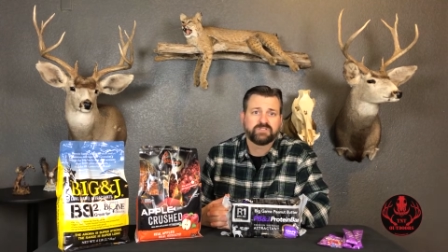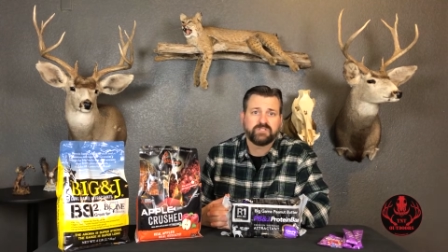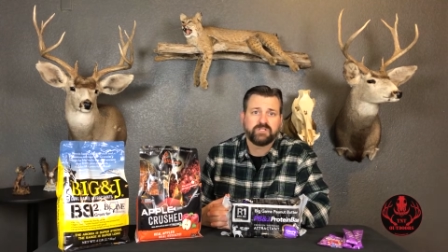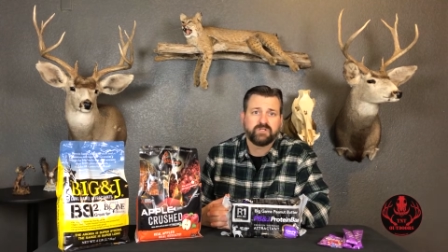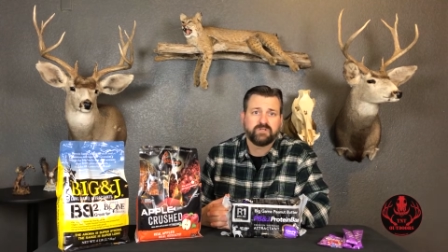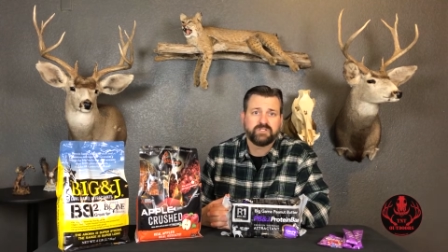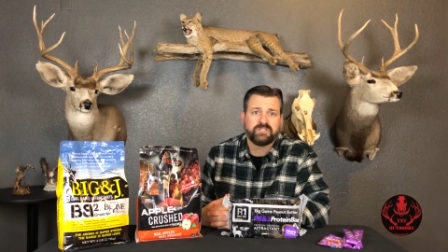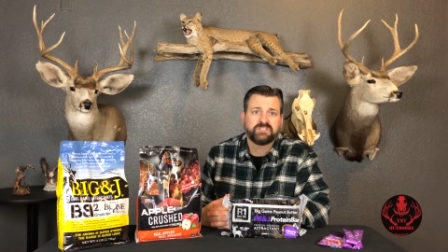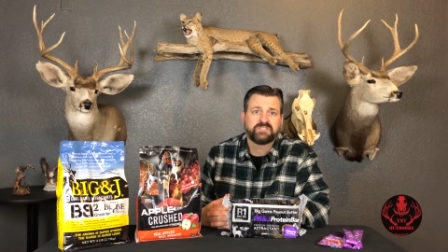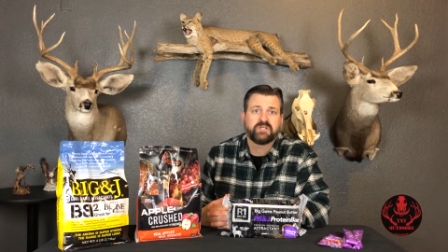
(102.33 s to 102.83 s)

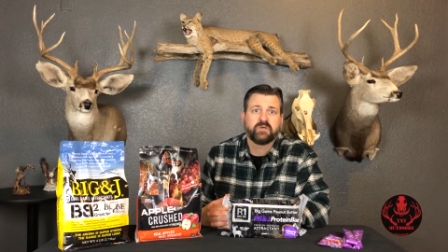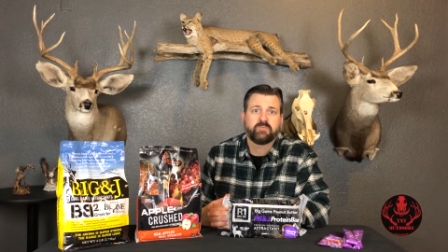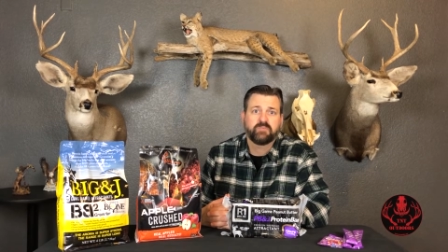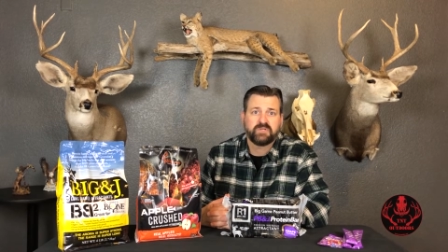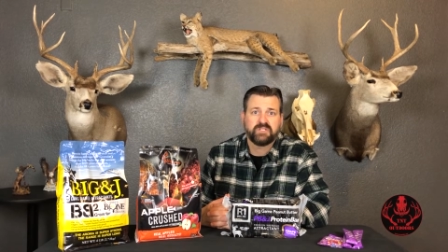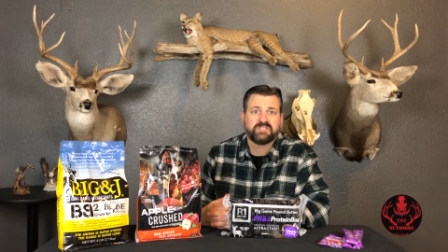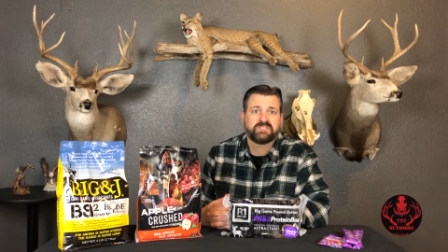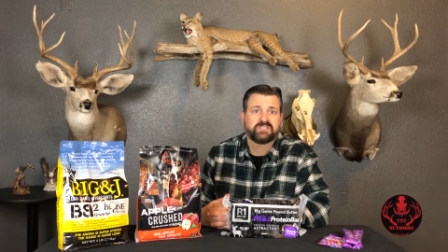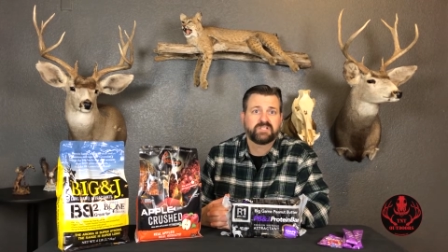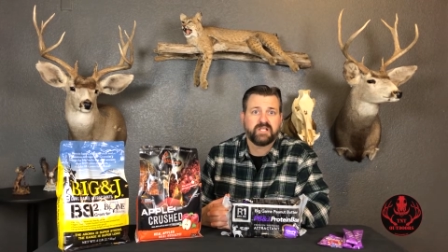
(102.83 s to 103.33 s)
These
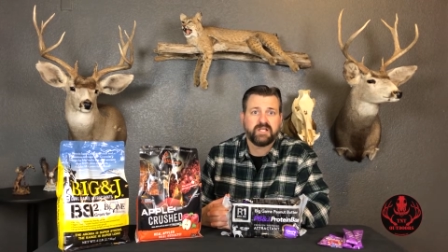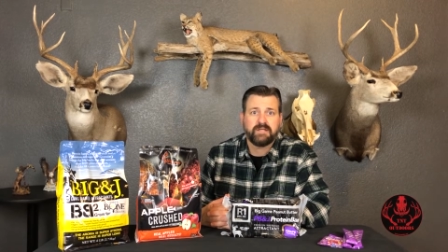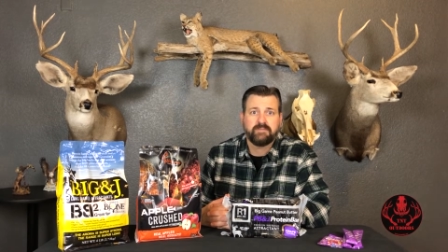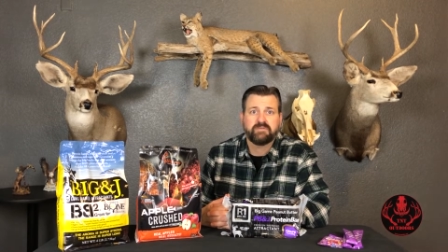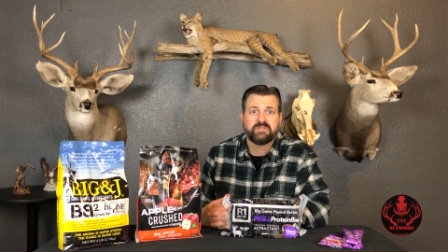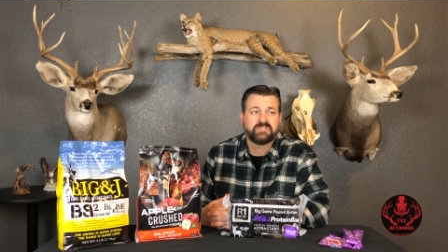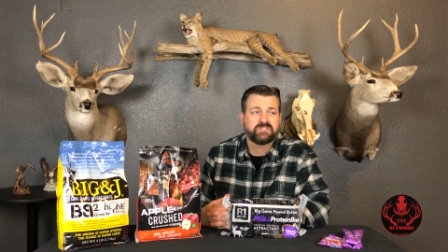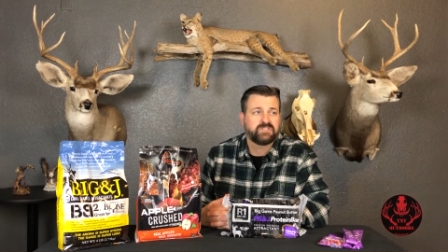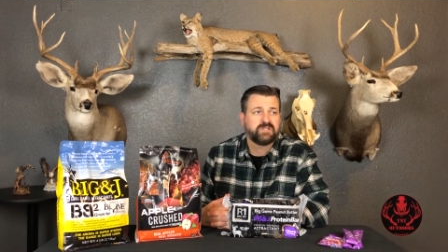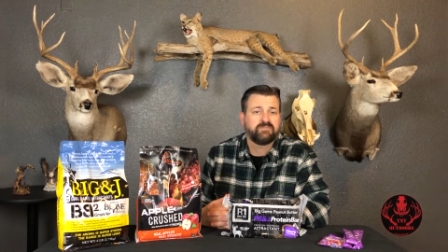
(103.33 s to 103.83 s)
companies claim
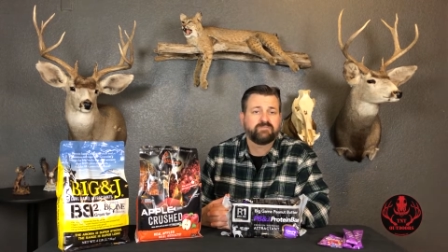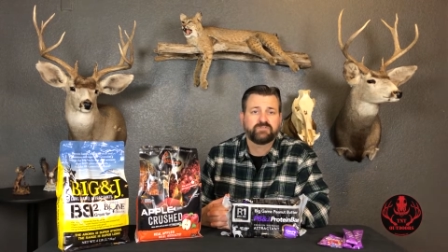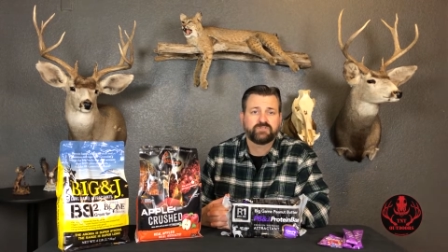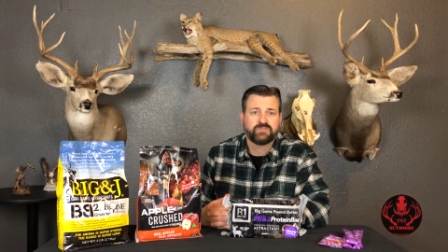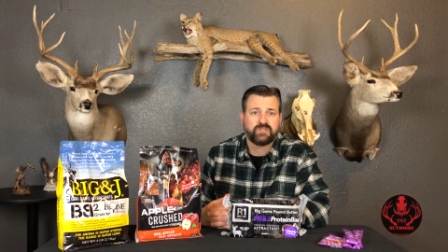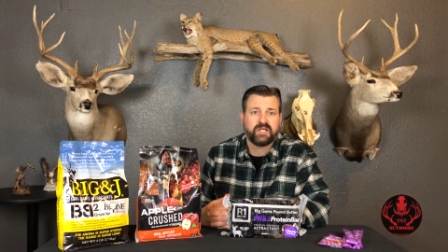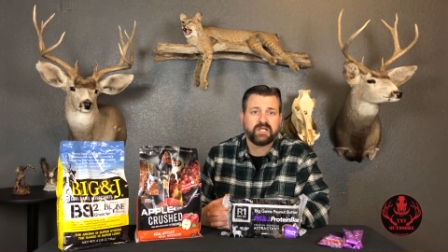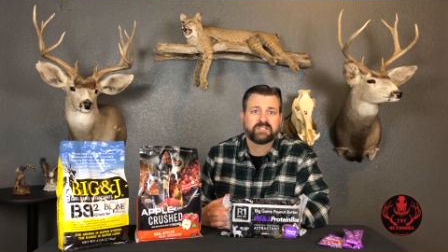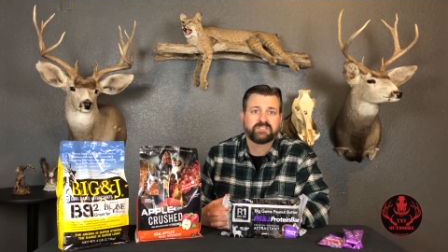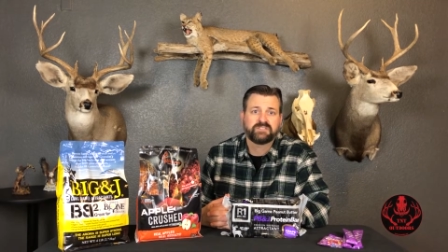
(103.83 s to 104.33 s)
this stuff
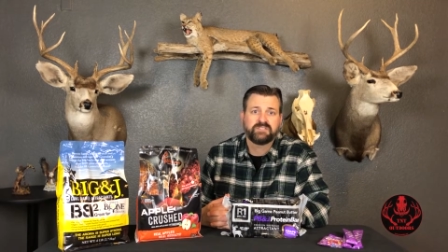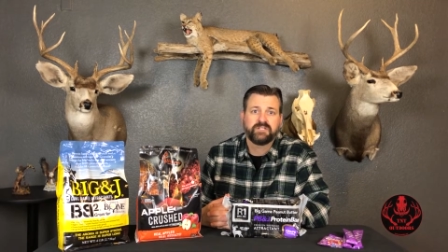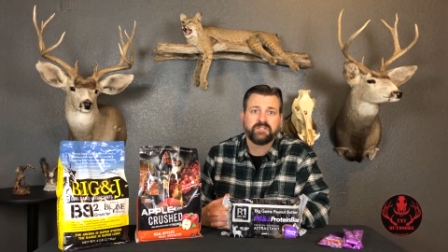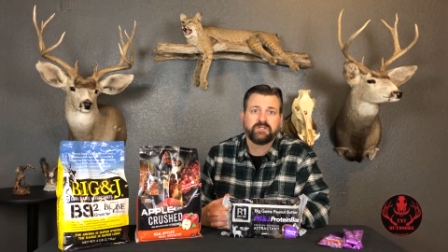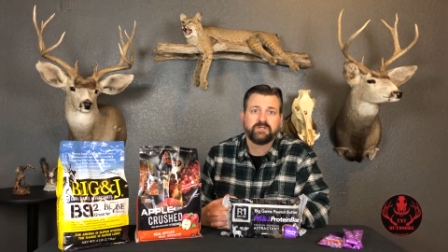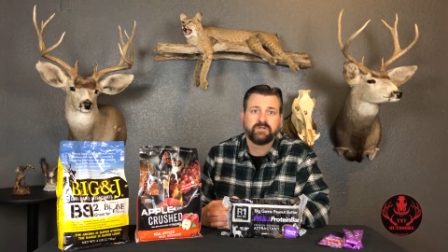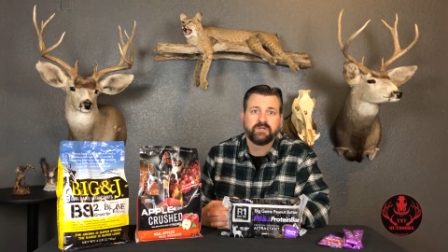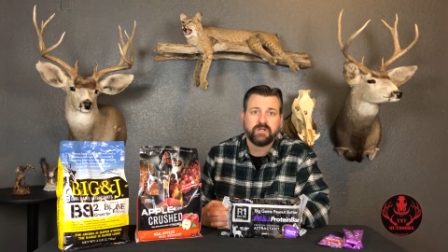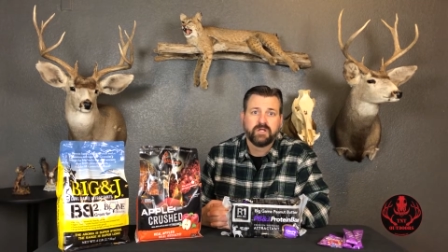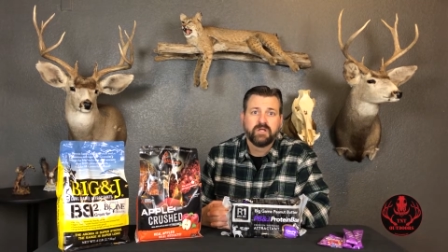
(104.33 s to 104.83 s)
attracts
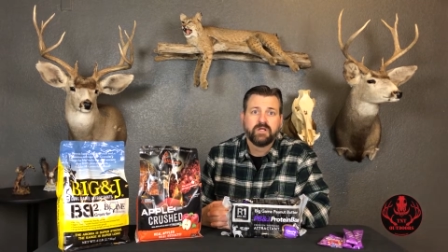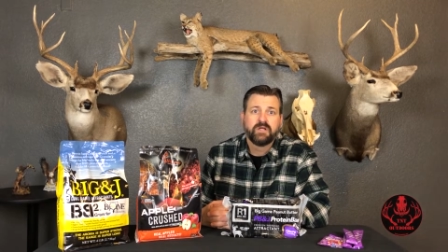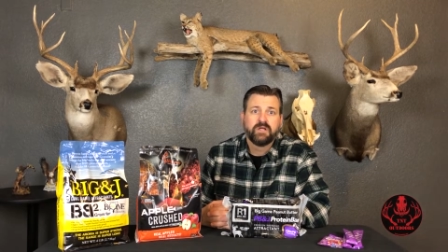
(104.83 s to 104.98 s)
deer.